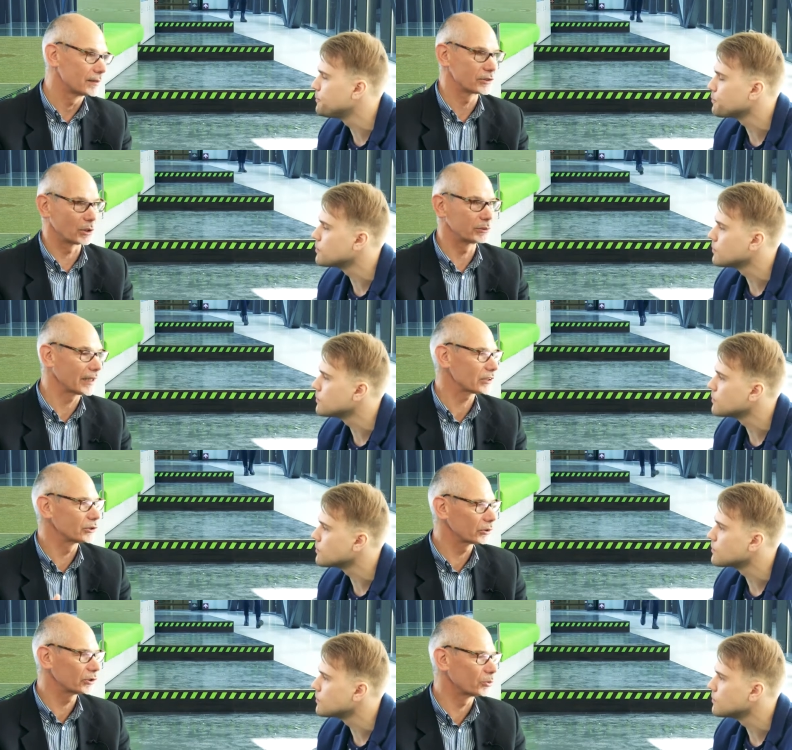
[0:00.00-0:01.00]
Speaker 1: So that's
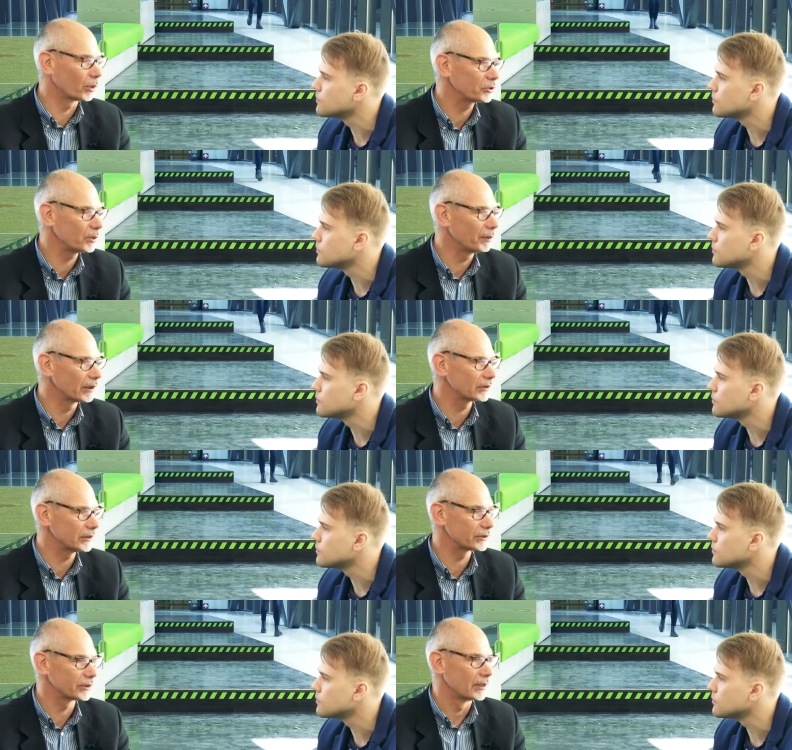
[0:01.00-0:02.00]
not what we
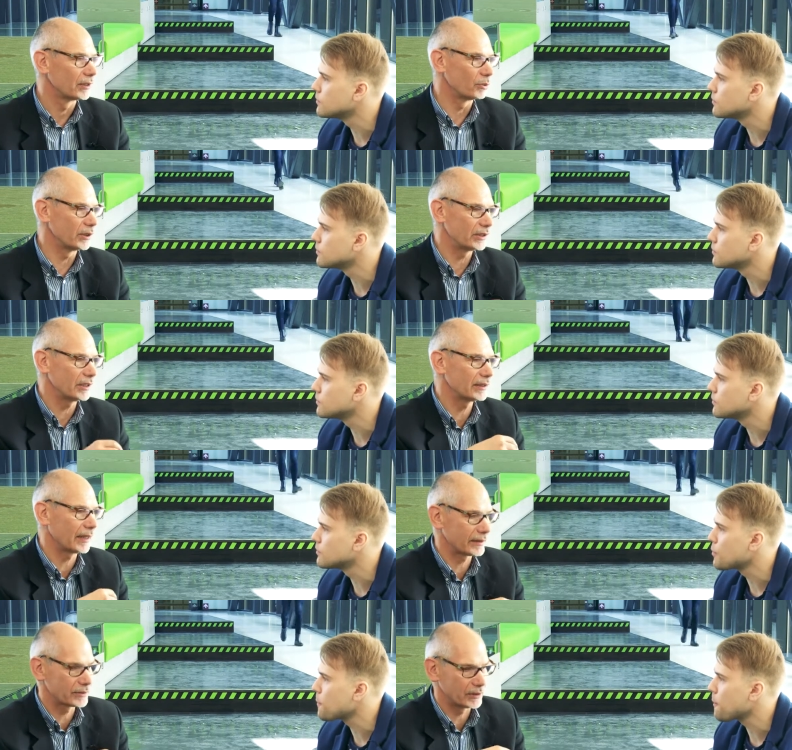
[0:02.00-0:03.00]
wanted. We think
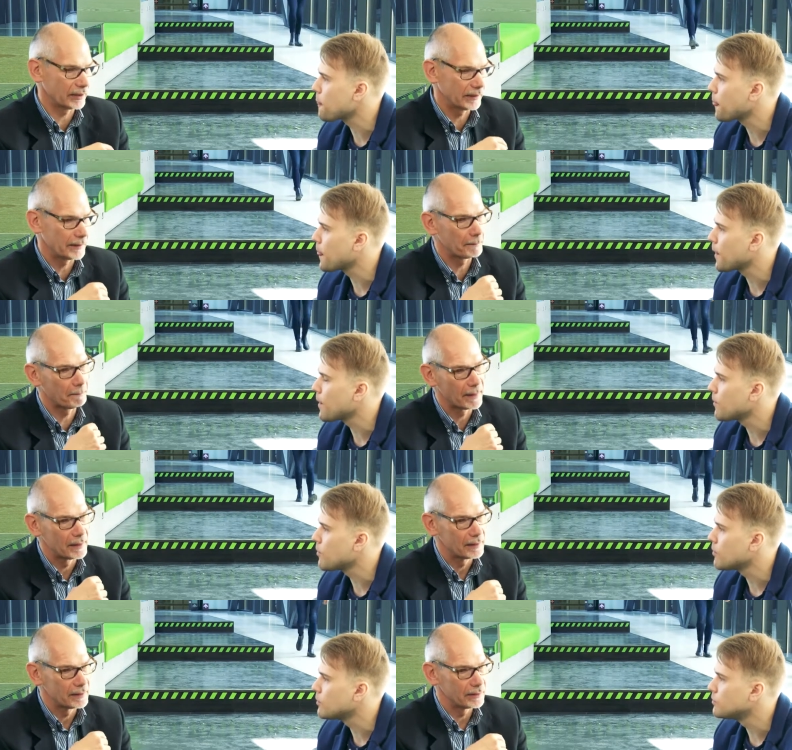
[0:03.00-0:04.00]
that um,
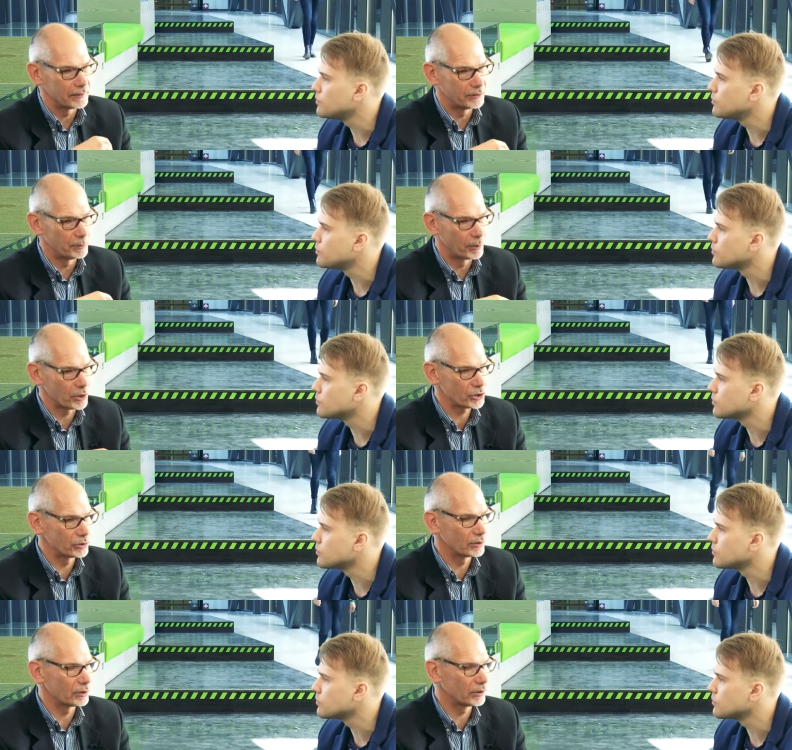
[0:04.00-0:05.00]
the
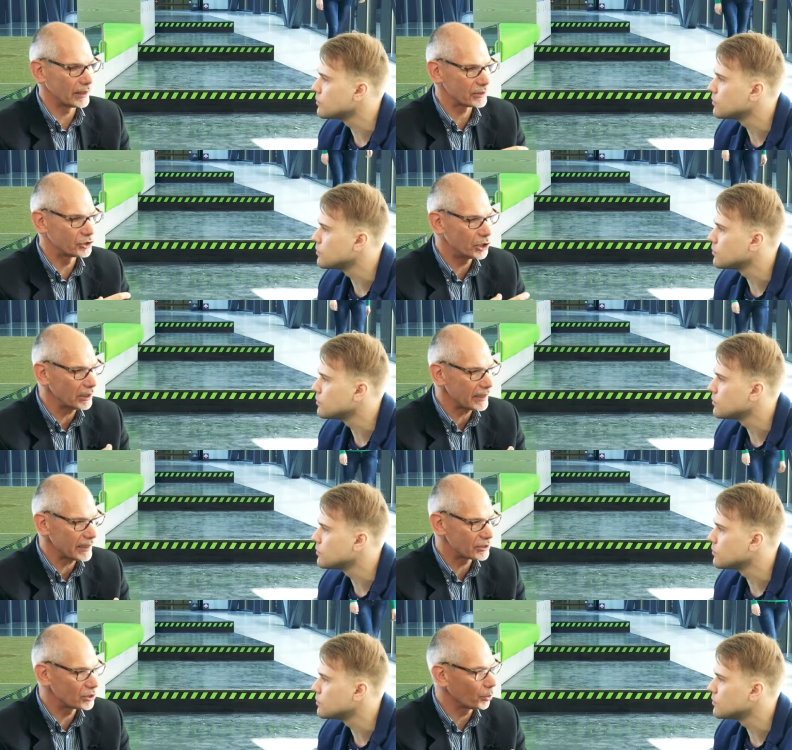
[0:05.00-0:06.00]
person that
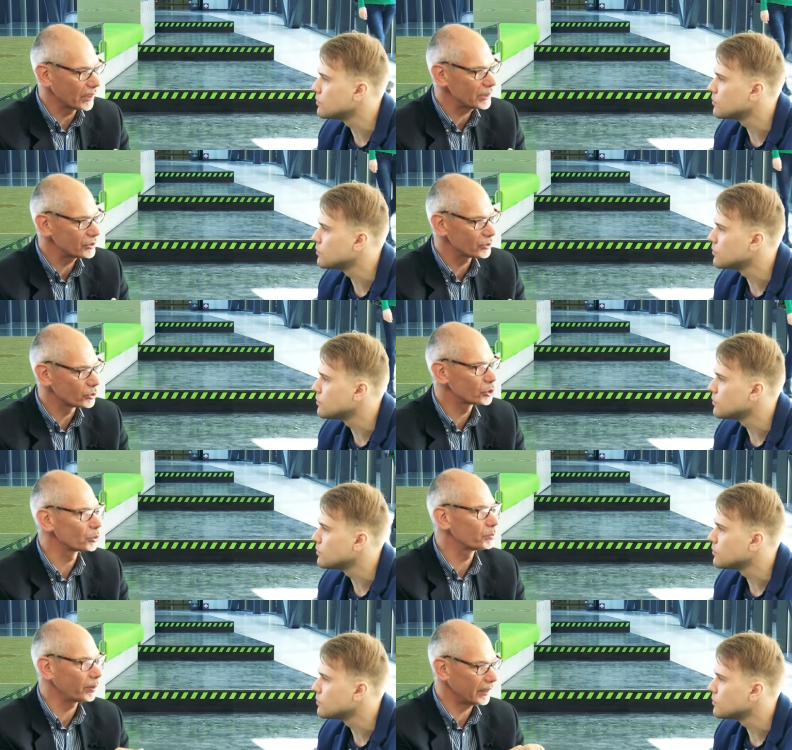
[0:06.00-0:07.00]
generates the waste
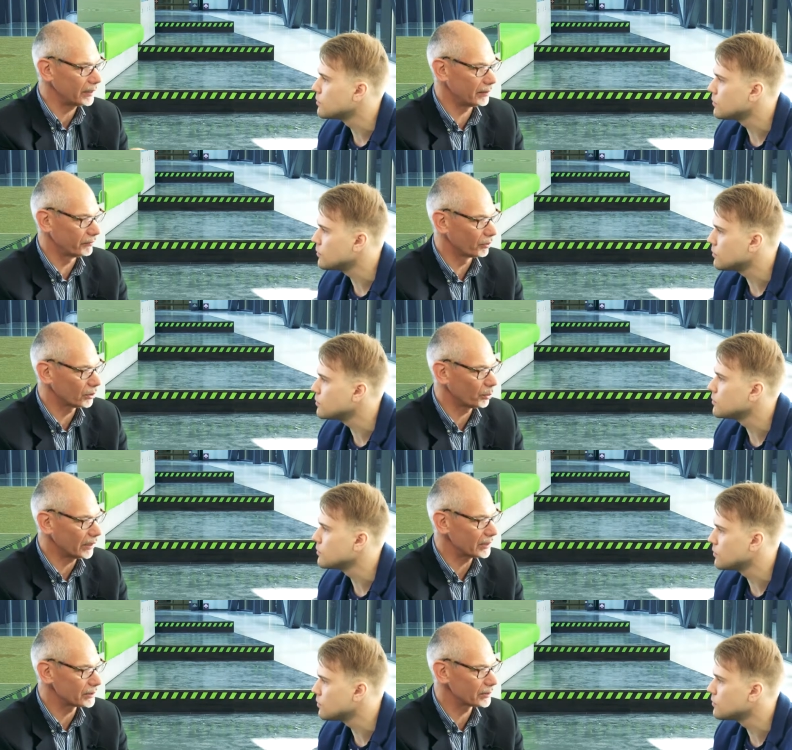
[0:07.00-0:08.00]
should pay for the
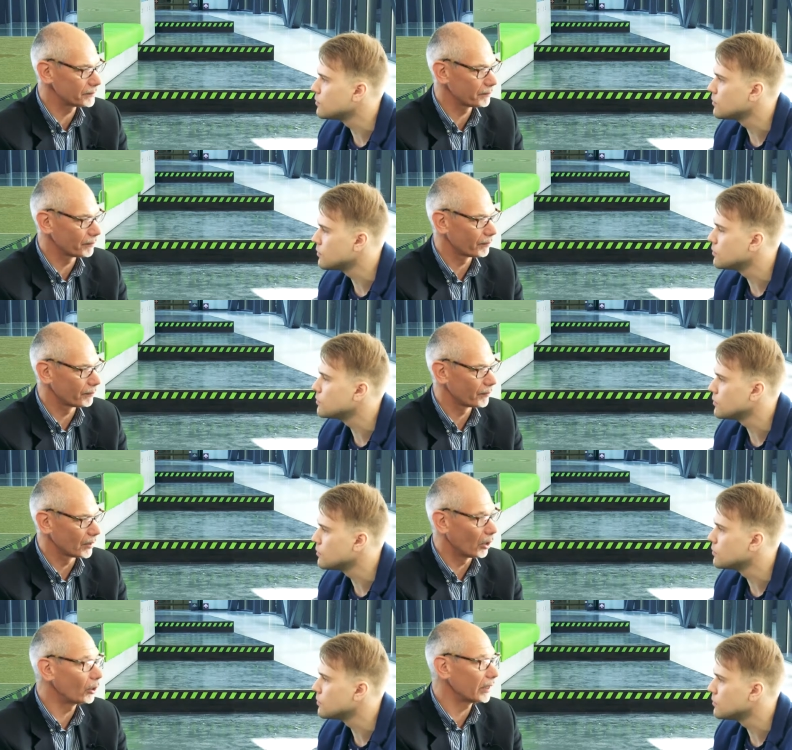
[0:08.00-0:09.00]
waste
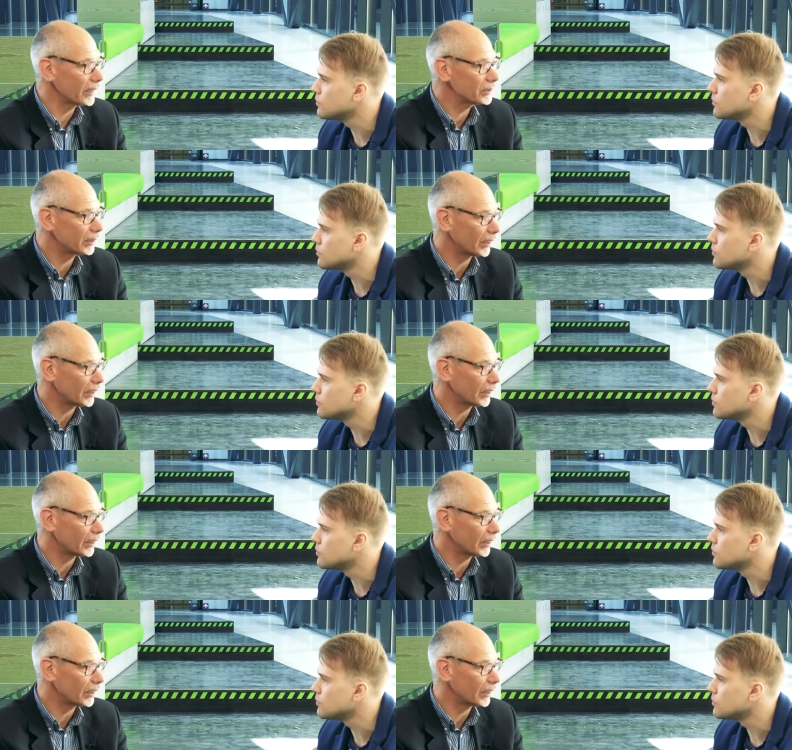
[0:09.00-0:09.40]
unless he